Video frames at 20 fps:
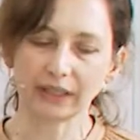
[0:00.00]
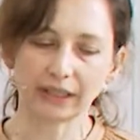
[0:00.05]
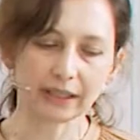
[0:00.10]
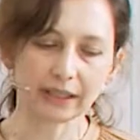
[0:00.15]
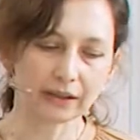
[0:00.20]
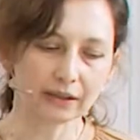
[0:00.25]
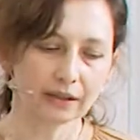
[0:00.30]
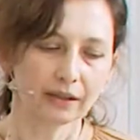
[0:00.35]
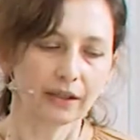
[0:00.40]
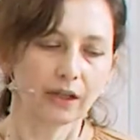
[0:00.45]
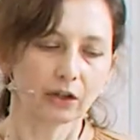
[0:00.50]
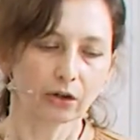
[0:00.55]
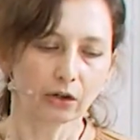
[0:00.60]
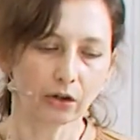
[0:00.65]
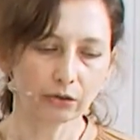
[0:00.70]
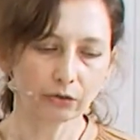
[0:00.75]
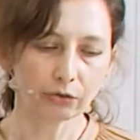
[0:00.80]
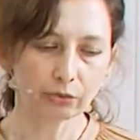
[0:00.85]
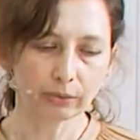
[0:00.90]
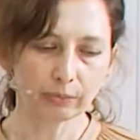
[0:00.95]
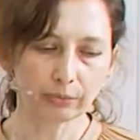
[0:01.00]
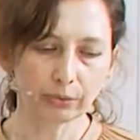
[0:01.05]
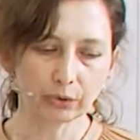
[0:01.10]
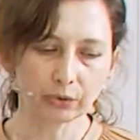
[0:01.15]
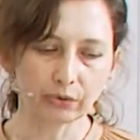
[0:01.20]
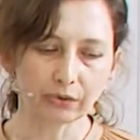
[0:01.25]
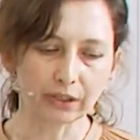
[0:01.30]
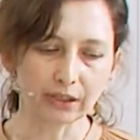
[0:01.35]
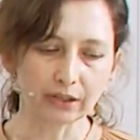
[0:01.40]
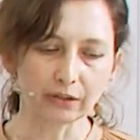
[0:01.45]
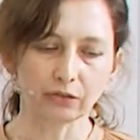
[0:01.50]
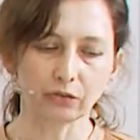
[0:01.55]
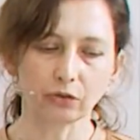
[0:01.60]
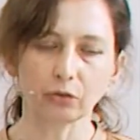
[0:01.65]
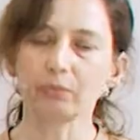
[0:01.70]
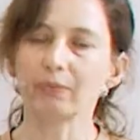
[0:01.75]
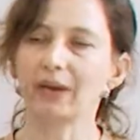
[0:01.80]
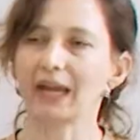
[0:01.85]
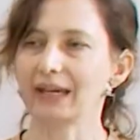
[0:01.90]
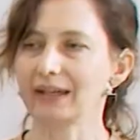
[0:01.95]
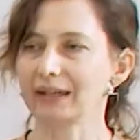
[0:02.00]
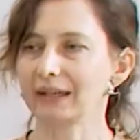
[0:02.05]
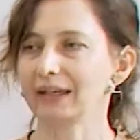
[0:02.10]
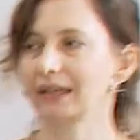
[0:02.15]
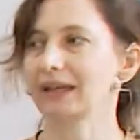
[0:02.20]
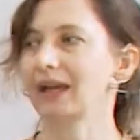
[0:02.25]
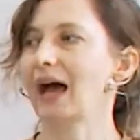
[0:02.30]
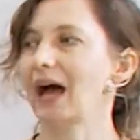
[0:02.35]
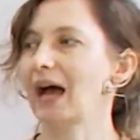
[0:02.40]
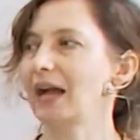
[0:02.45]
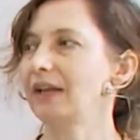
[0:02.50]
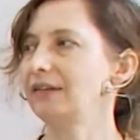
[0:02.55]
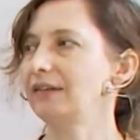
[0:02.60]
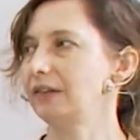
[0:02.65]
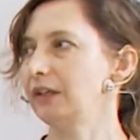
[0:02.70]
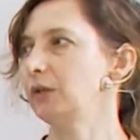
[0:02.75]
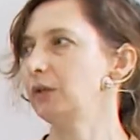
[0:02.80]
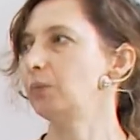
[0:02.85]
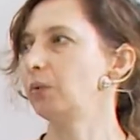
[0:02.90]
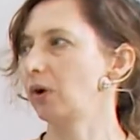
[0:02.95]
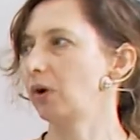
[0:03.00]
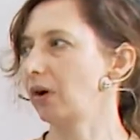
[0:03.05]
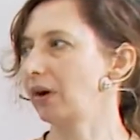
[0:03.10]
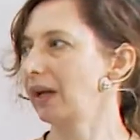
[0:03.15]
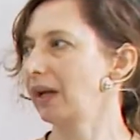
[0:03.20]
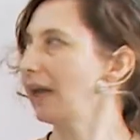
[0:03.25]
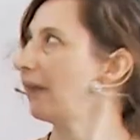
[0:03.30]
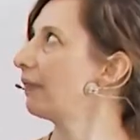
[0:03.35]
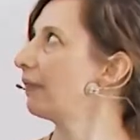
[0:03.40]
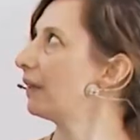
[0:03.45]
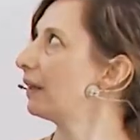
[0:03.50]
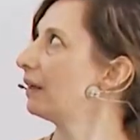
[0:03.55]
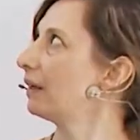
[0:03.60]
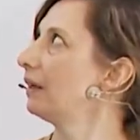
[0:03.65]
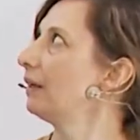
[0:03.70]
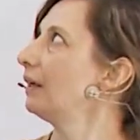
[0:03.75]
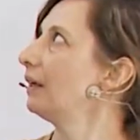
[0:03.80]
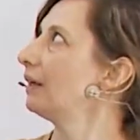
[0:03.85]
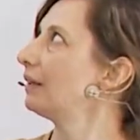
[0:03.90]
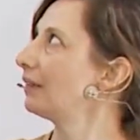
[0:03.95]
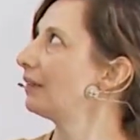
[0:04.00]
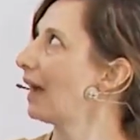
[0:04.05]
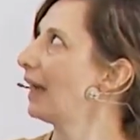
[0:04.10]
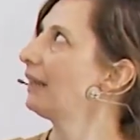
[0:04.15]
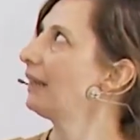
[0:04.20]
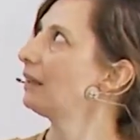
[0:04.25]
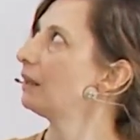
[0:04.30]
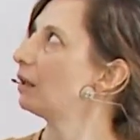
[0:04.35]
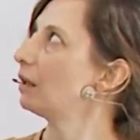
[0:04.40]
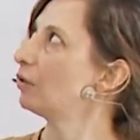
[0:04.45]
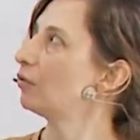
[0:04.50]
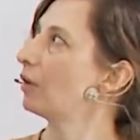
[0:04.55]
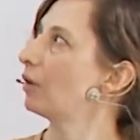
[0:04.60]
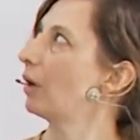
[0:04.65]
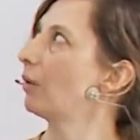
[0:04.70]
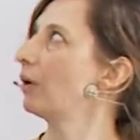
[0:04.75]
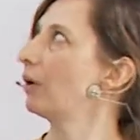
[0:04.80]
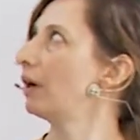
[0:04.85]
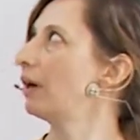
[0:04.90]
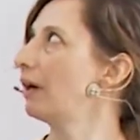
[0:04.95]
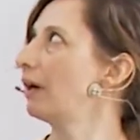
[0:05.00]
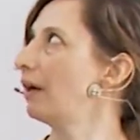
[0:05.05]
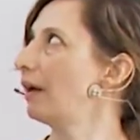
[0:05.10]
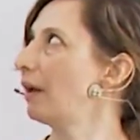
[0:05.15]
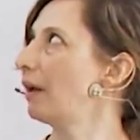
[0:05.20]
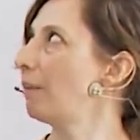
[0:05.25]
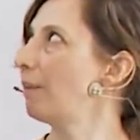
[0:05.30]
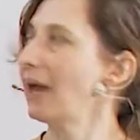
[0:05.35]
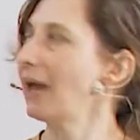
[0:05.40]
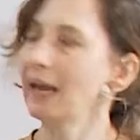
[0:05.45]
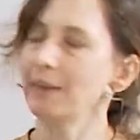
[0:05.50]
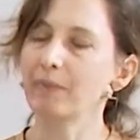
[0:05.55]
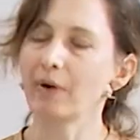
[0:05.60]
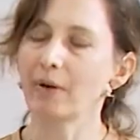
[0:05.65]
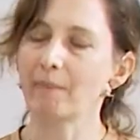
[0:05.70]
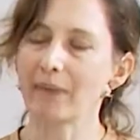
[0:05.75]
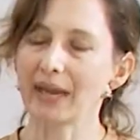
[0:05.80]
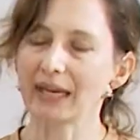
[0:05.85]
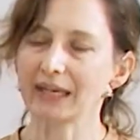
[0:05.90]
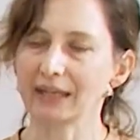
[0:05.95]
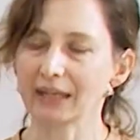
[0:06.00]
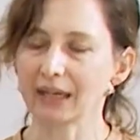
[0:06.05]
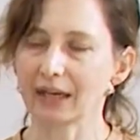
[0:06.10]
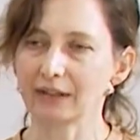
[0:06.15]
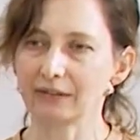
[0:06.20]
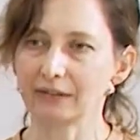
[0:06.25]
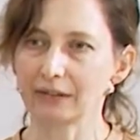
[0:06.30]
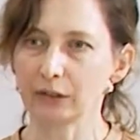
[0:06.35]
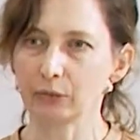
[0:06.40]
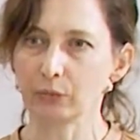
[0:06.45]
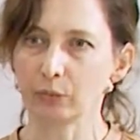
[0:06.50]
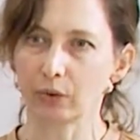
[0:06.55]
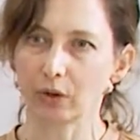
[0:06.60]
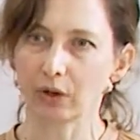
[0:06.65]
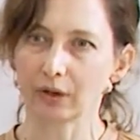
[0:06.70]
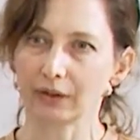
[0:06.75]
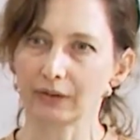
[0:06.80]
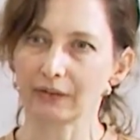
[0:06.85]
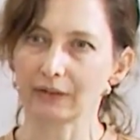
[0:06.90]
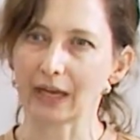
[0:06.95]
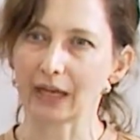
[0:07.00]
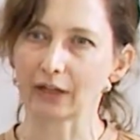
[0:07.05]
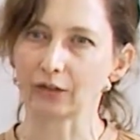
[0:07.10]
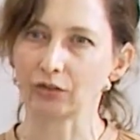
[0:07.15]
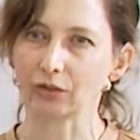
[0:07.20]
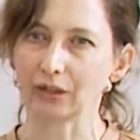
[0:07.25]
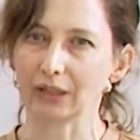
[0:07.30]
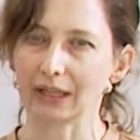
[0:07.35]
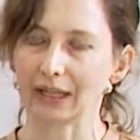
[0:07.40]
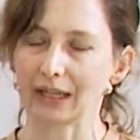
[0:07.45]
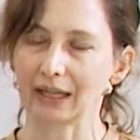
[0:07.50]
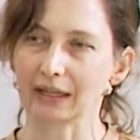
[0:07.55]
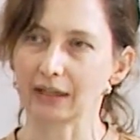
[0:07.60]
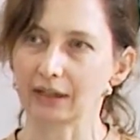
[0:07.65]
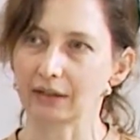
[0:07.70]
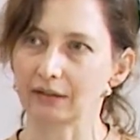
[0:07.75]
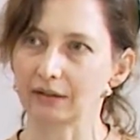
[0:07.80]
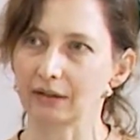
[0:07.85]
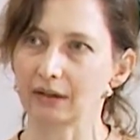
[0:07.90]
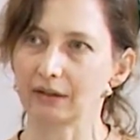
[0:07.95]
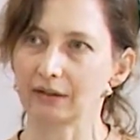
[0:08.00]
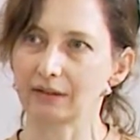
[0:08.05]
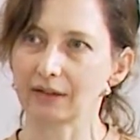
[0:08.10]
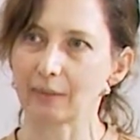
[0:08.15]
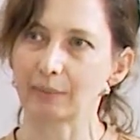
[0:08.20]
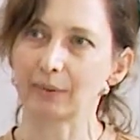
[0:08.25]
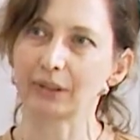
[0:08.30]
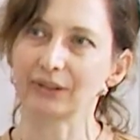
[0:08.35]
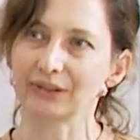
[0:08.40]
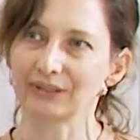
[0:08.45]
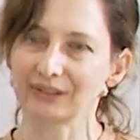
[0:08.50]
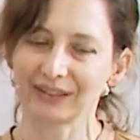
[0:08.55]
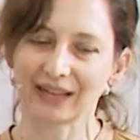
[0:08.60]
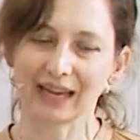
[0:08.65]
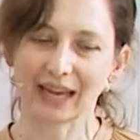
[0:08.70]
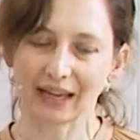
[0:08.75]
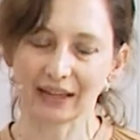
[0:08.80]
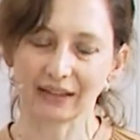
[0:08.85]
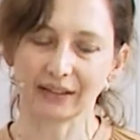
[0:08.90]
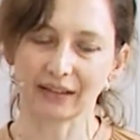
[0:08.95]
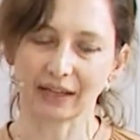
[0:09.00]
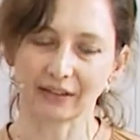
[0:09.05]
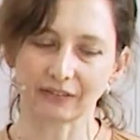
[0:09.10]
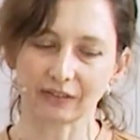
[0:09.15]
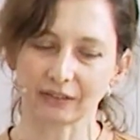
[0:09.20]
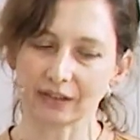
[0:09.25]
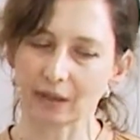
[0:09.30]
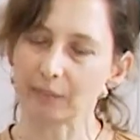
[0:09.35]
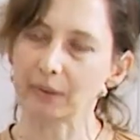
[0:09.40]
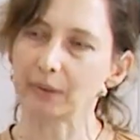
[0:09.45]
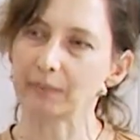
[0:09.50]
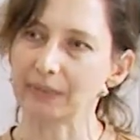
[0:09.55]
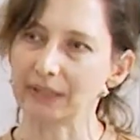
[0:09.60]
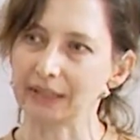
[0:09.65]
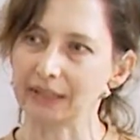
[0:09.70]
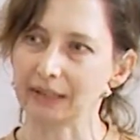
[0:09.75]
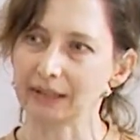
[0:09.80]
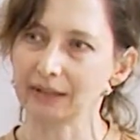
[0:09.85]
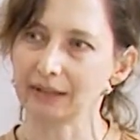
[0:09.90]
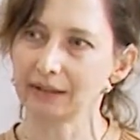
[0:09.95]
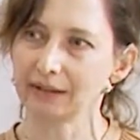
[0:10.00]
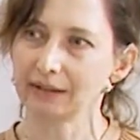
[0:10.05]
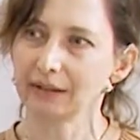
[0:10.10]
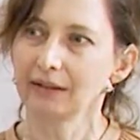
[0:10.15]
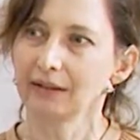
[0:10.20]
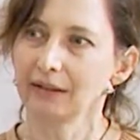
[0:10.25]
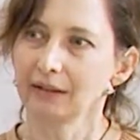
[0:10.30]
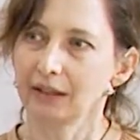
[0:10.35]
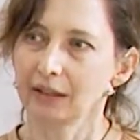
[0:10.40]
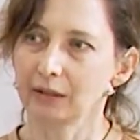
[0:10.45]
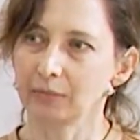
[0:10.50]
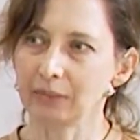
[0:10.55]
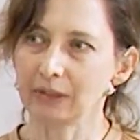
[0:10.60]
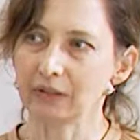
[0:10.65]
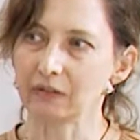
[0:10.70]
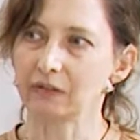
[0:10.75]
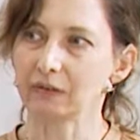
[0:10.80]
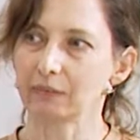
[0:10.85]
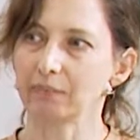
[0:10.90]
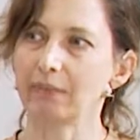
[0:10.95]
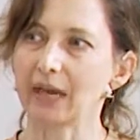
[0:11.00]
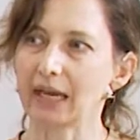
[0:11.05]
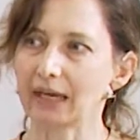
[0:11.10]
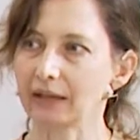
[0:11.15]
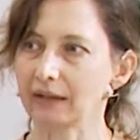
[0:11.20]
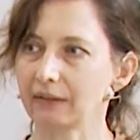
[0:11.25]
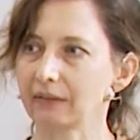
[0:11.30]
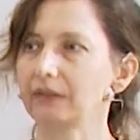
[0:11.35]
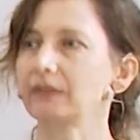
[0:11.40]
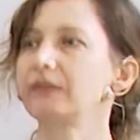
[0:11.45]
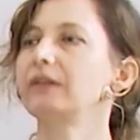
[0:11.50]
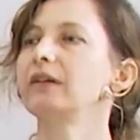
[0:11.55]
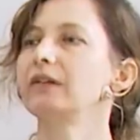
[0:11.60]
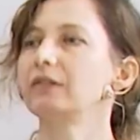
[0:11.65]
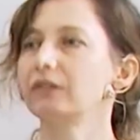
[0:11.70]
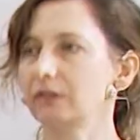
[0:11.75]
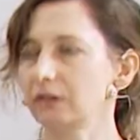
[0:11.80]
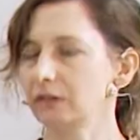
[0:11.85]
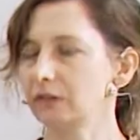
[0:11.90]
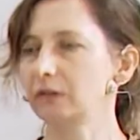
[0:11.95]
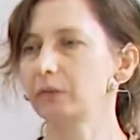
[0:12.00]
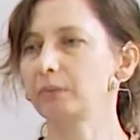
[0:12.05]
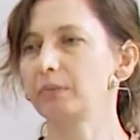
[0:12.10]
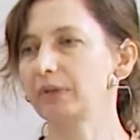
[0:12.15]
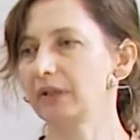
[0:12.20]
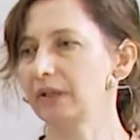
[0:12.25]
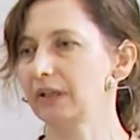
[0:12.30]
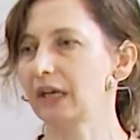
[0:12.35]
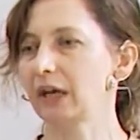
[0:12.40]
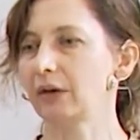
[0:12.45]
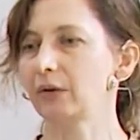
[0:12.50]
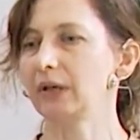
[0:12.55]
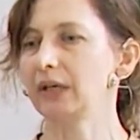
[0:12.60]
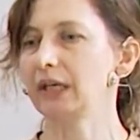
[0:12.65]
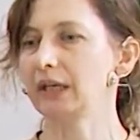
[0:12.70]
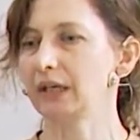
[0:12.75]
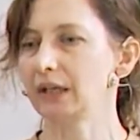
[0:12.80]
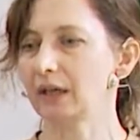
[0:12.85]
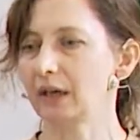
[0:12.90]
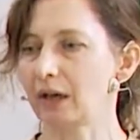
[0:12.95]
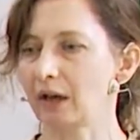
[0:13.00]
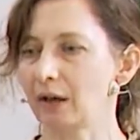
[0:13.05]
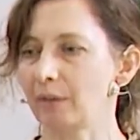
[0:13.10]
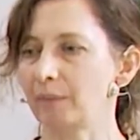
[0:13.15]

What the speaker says: here contributing to making IT work? And the title of our paper, Making IT Work, is actually like a double, it has a double meaning. It means making this interdisciplinary